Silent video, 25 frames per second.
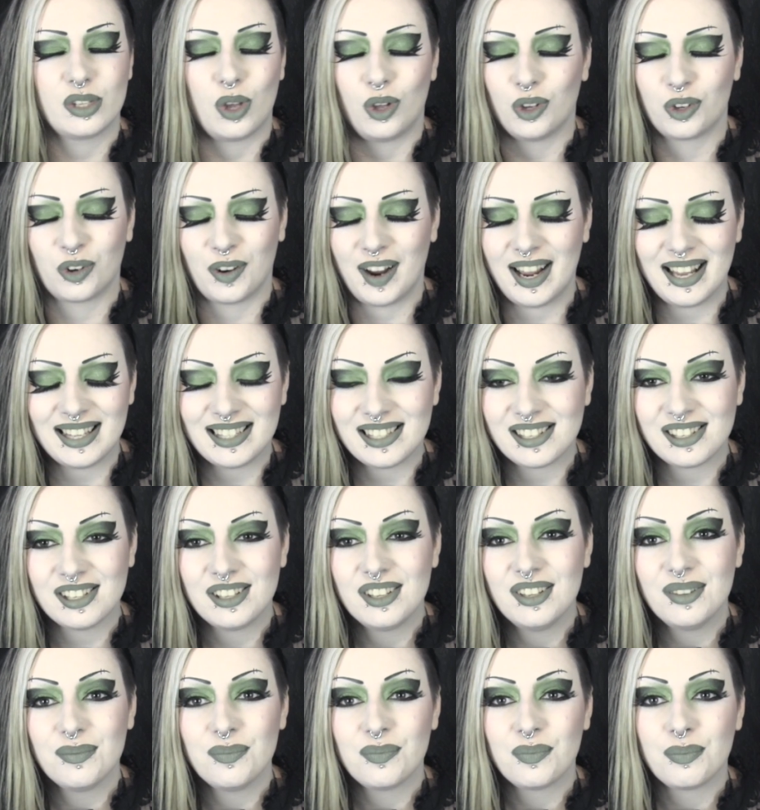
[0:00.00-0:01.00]
it's all great.
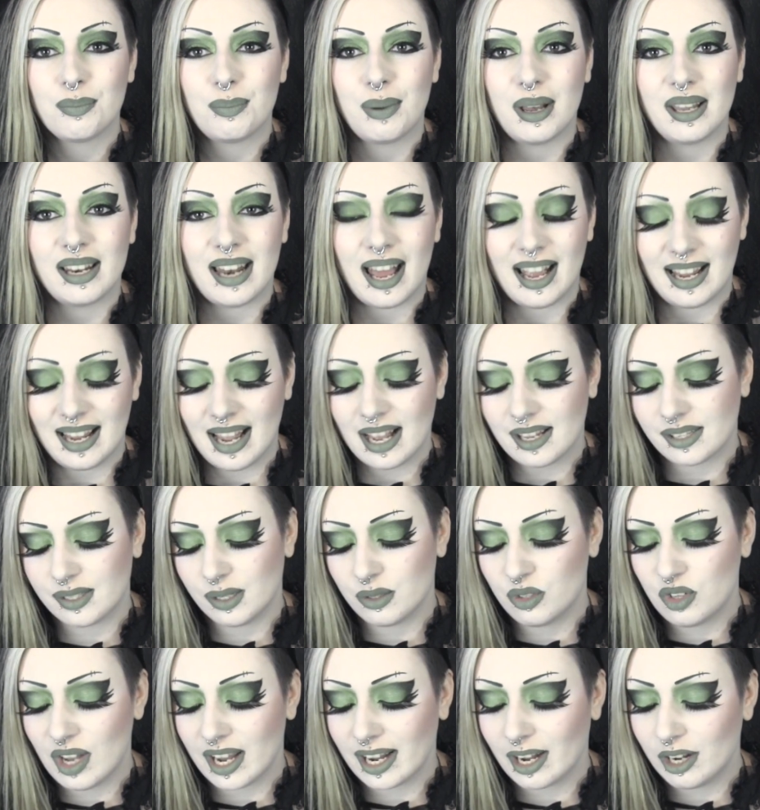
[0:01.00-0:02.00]
But yeah,
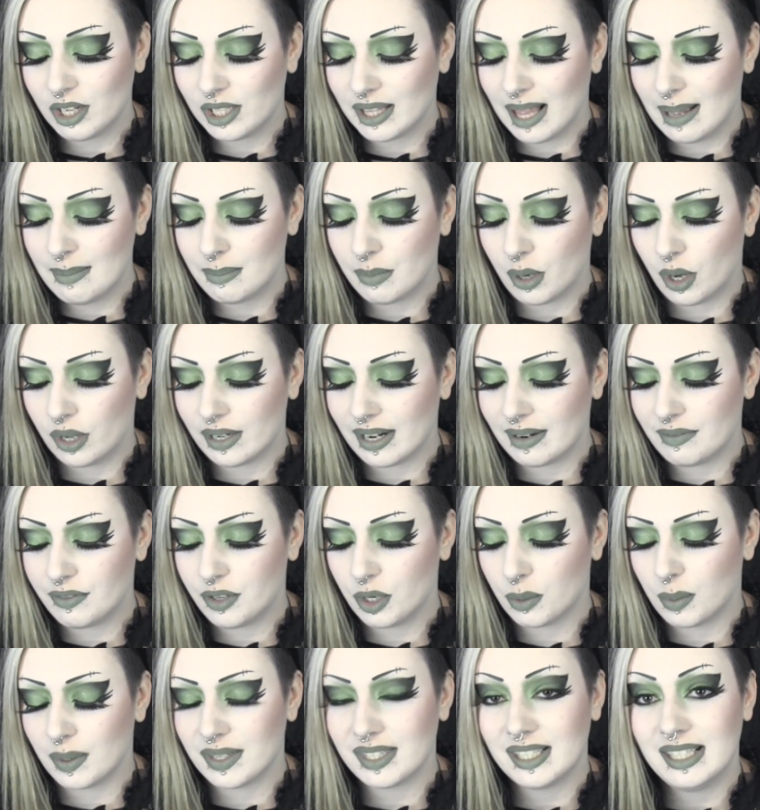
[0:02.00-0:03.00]
so check out Glambot
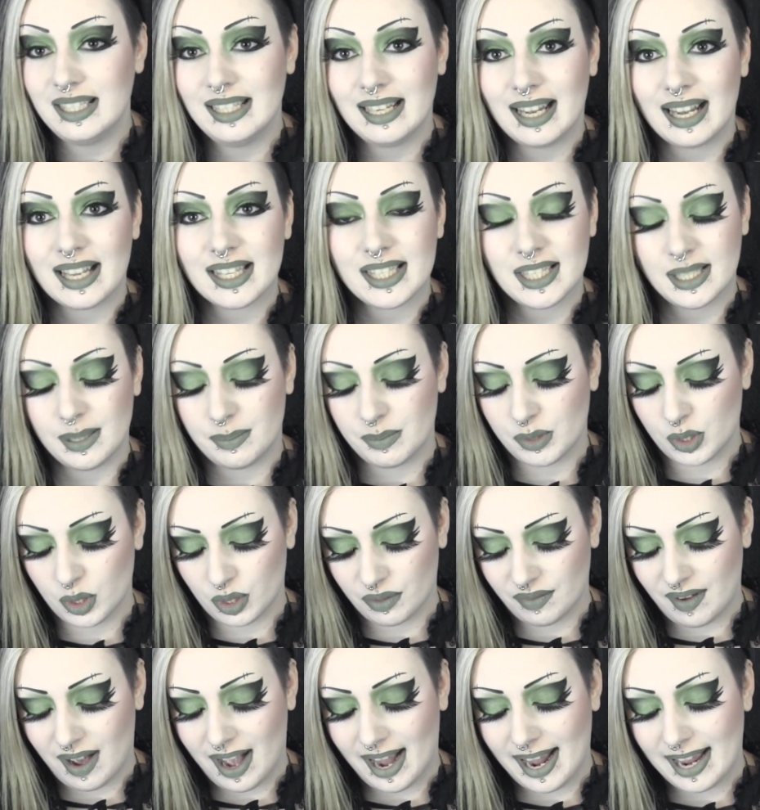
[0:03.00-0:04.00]
if you're wanting to get some
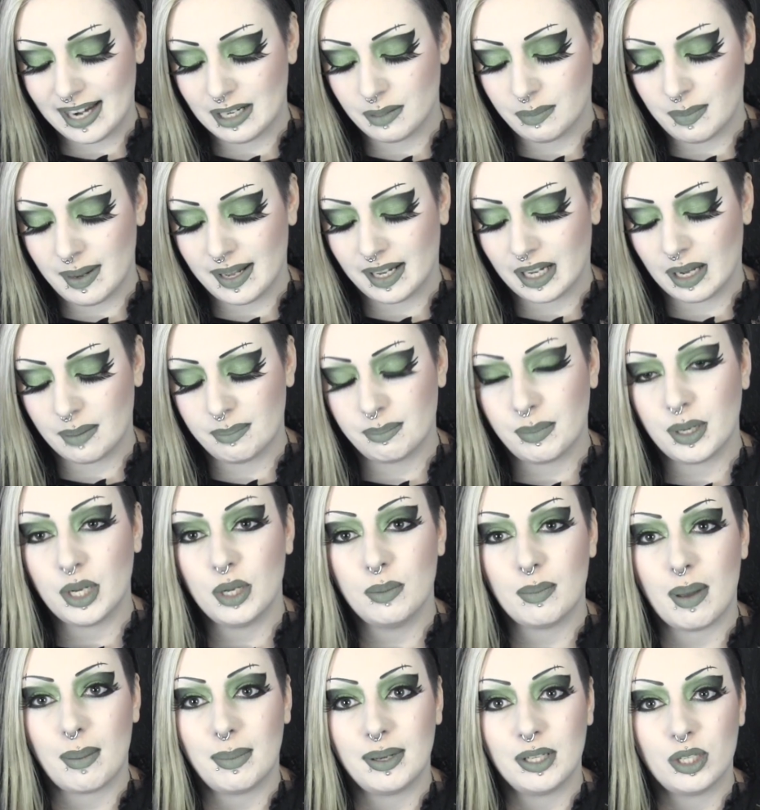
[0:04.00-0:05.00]
sort of high-end makeup, but
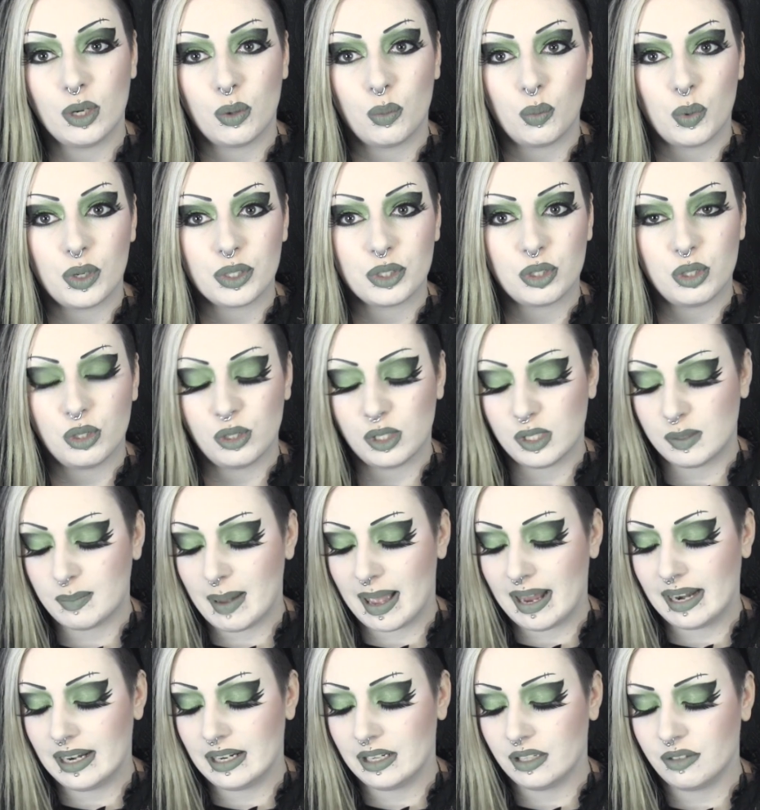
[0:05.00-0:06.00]
you maybe don't want to
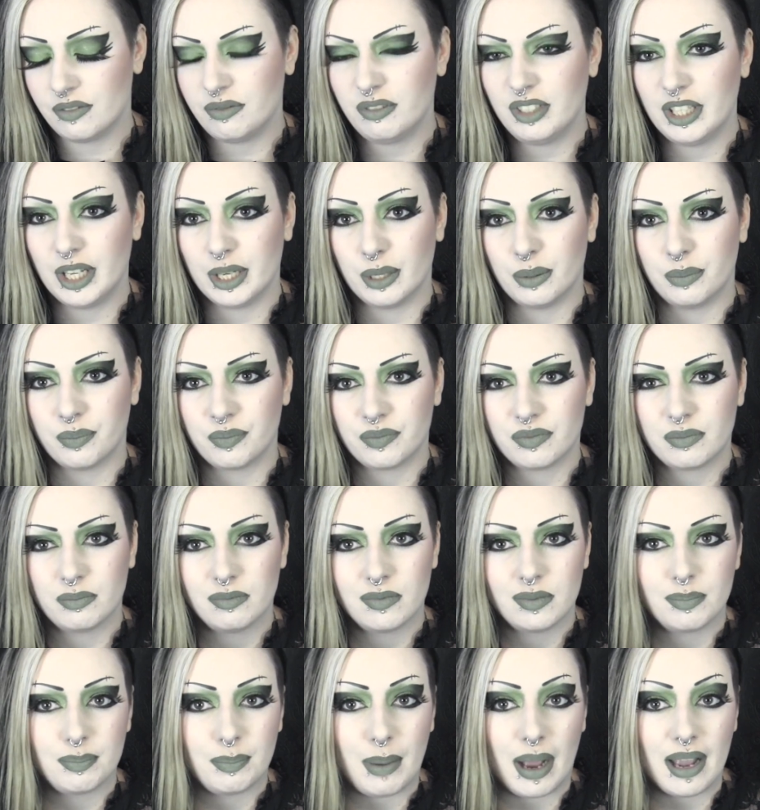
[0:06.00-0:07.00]
spend, you know,
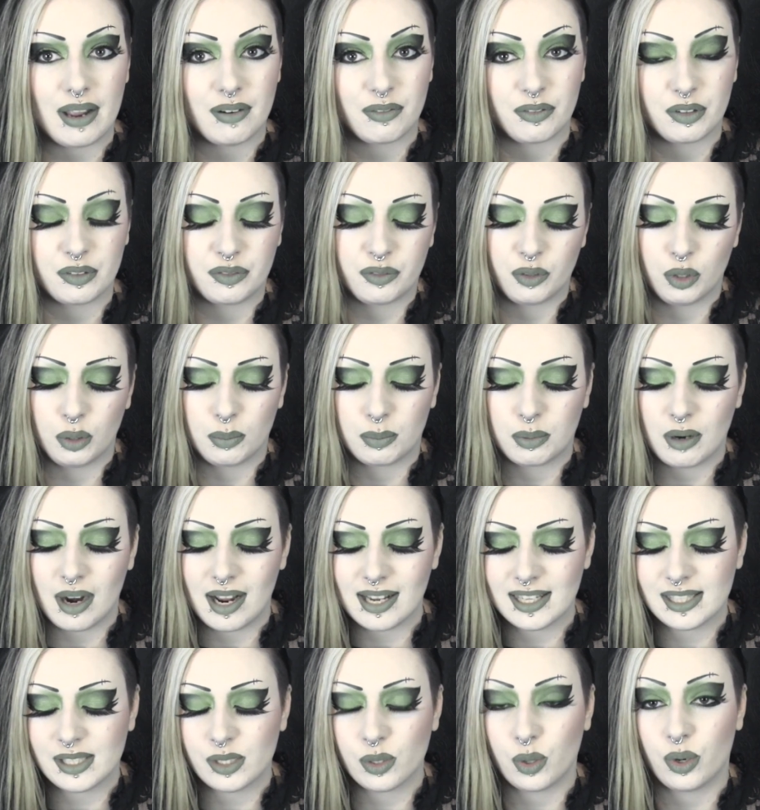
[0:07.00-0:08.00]
buy it for full
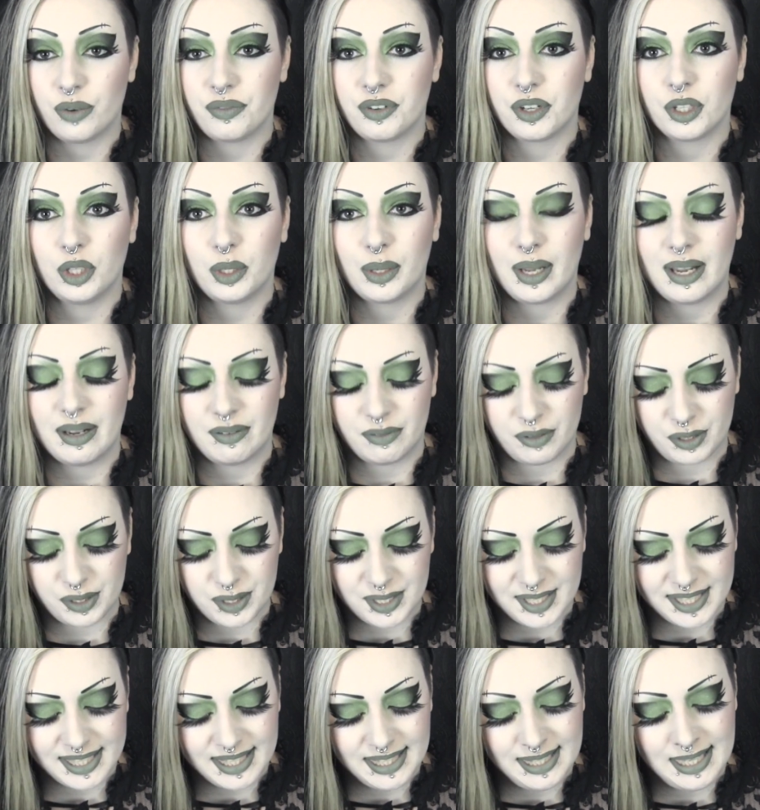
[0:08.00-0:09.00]
price, or if you're looking for
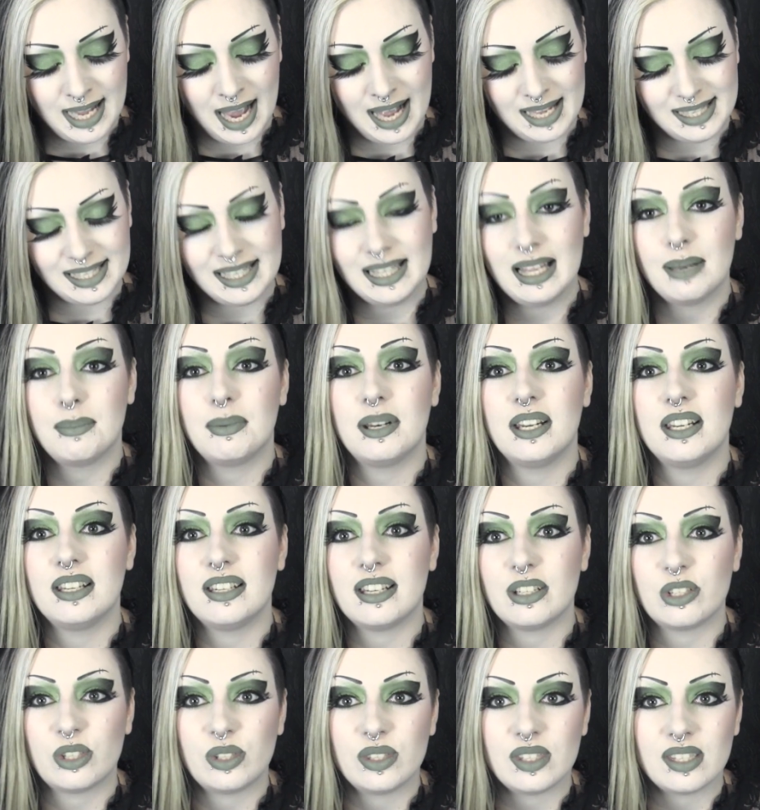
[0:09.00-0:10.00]
a snazzy limited
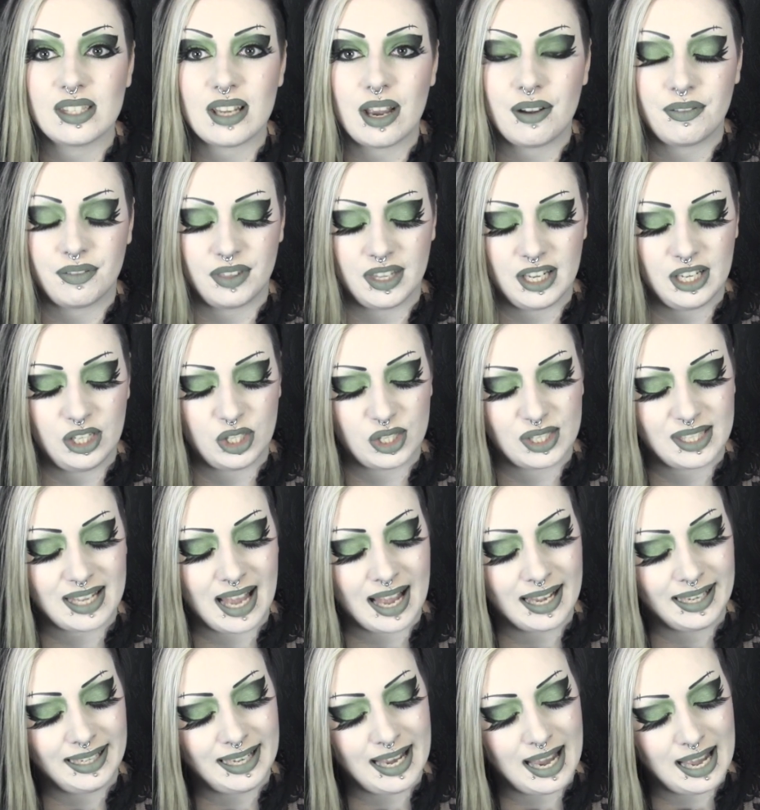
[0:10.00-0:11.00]
edition stuff that you just
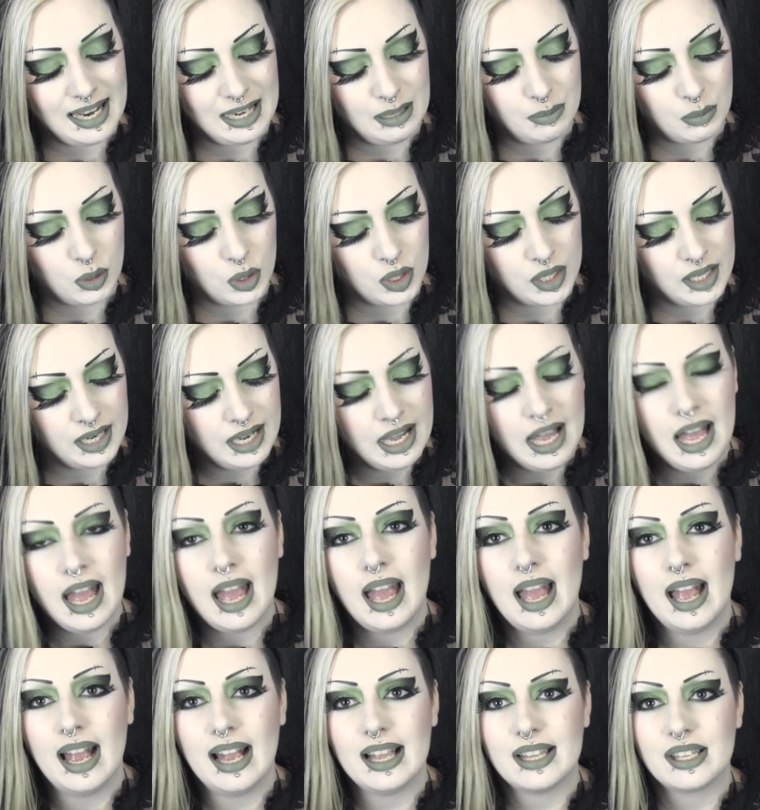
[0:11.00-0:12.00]
can't get anymore,
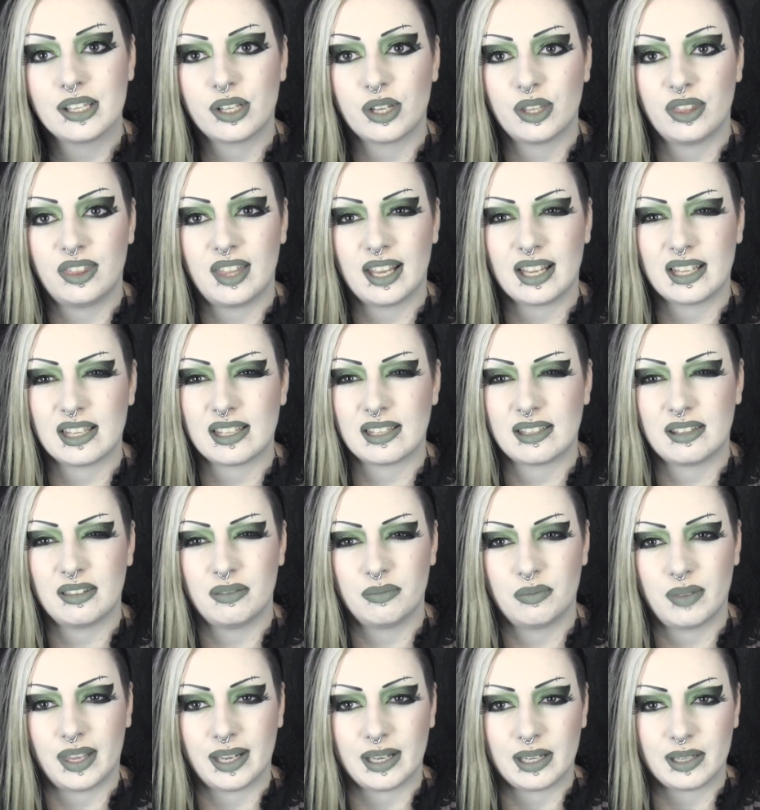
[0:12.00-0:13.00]
it's a good thing to
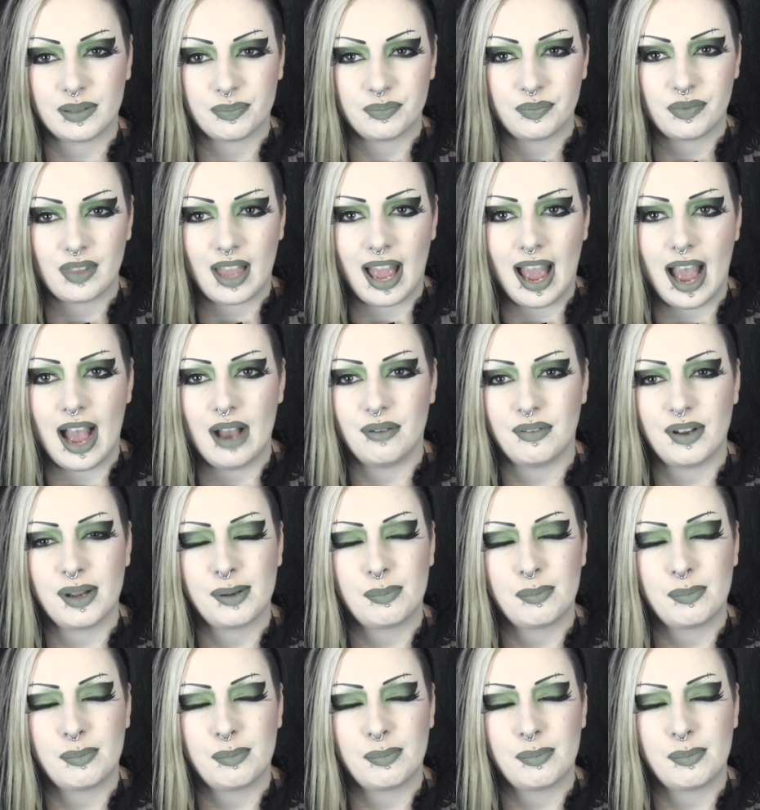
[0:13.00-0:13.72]
like have.